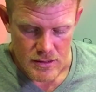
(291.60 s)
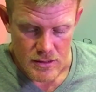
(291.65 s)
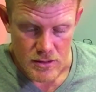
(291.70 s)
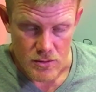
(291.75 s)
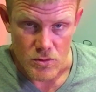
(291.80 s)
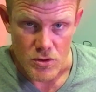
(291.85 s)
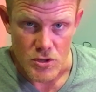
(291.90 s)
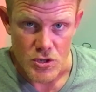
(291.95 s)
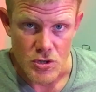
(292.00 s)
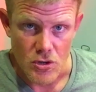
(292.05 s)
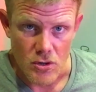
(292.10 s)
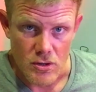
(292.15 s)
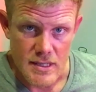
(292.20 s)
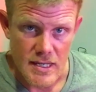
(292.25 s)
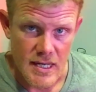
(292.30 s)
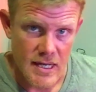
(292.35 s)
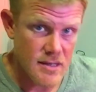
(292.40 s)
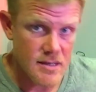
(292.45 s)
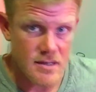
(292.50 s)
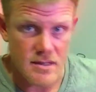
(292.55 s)
do a shock
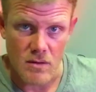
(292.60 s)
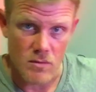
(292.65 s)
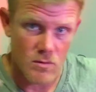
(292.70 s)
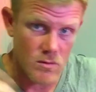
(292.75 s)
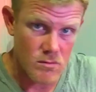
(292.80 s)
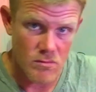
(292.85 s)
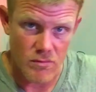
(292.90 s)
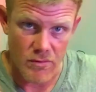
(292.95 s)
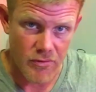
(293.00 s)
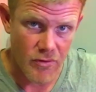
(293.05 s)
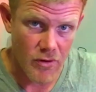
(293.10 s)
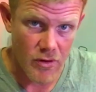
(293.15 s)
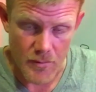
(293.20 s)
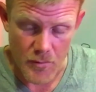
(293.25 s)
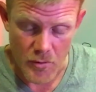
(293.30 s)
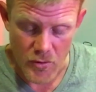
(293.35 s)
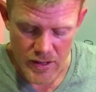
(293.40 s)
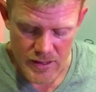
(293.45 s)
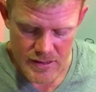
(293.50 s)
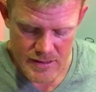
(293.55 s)
test, so we'll throw
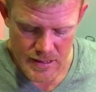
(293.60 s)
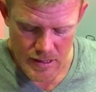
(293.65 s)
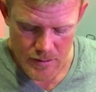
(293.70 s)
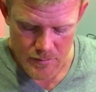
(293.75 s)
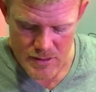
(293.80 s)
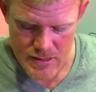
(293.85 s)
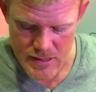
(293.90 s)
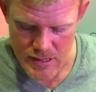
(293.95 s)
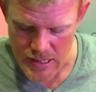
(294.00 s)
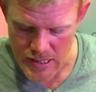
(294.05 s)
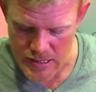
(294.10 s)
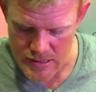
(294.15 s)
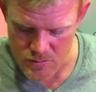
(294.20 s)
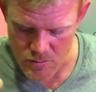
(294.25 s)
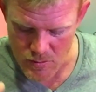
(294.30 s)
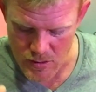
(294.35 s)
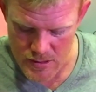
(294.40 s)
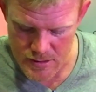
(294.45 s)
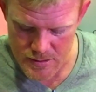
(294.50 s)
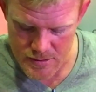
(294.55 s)
them around same as the
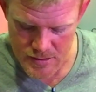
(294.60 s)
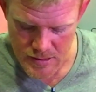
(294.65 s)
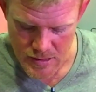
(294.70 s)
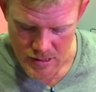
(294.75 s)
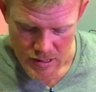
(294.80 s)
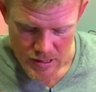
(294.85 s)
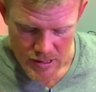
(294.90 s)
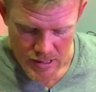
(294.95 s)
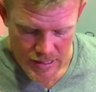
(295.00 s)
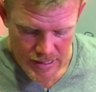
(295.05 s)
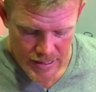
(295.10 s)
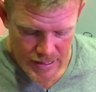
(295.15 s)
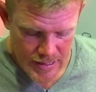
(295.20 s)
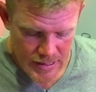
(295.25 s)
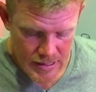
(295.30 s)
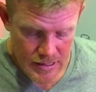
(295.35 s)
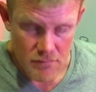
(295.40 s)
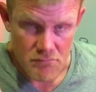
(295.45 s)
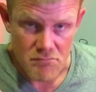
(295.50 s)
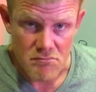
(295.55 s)
last ones,
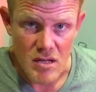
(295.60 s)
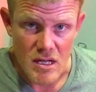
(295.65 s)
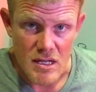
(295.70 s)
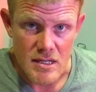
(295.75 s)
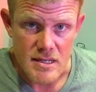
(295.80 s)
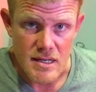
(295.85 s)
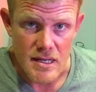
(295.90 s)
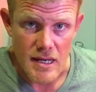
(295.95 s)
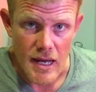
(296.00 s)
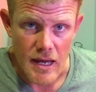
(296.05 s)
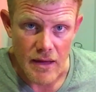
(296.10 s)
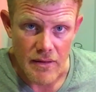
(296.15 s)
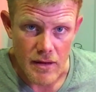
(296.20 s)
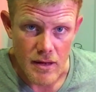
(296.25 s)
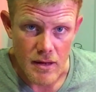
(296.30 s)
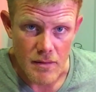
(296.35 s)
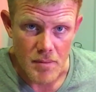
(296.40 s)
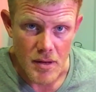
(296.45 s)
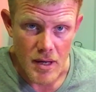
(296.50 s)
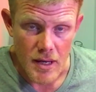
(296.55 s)
and let's see how
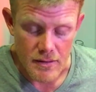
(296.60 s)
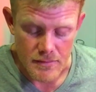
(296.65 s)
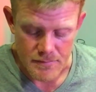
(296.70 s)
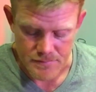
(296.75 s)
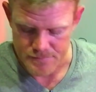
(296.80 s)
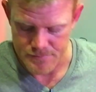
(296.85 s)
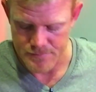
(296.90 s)
they compare.